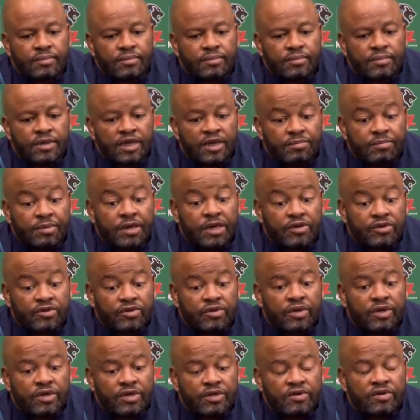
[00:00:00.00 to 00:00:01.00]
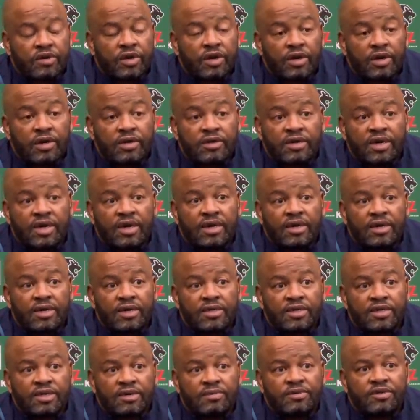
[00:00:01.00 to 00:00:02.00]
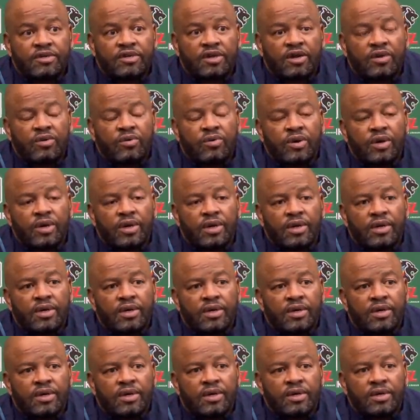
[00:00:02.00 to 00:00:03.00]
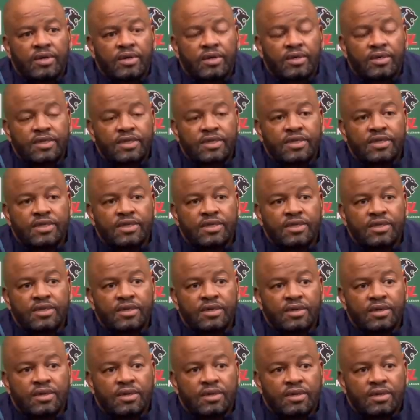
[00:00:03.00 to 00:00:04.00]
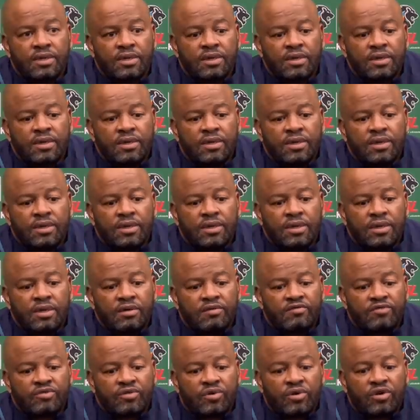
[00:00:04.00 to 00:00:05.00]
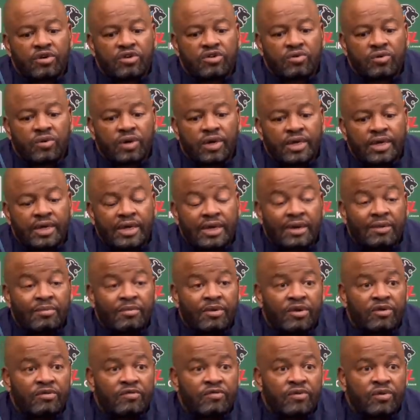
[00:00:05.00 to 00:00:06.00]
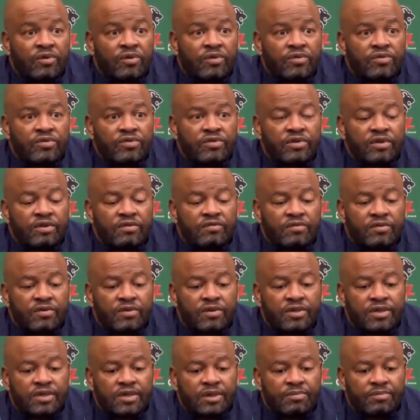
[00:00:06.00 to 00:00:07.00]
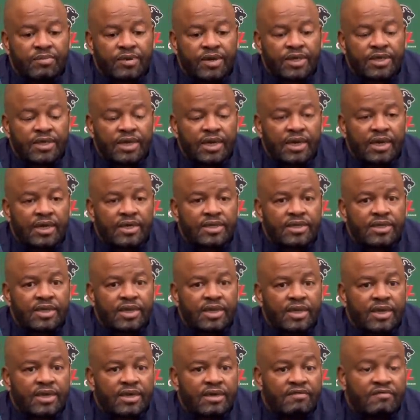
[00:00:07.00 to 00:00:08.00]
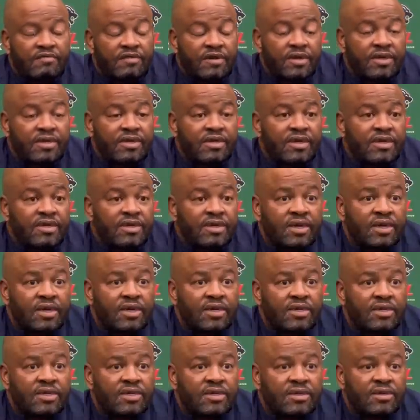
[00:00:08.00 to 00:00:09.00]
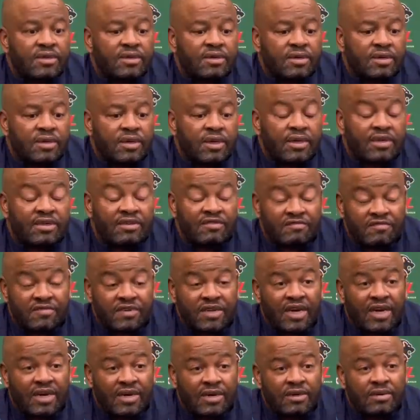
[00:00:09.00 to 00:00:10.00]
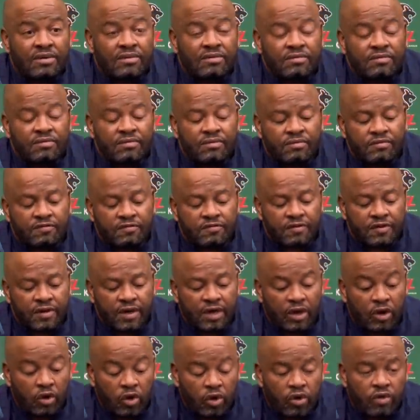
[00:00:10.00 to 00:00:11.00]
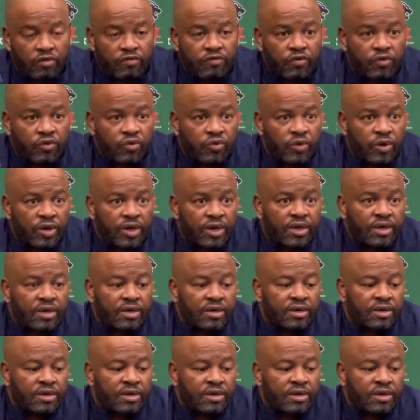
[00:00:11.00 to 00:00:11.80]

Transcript: that Petro has really done exceptionally well this season, and they've scored quite a number of goals. They've got some Brazilians that are very dangerous, that have done a lot of good work.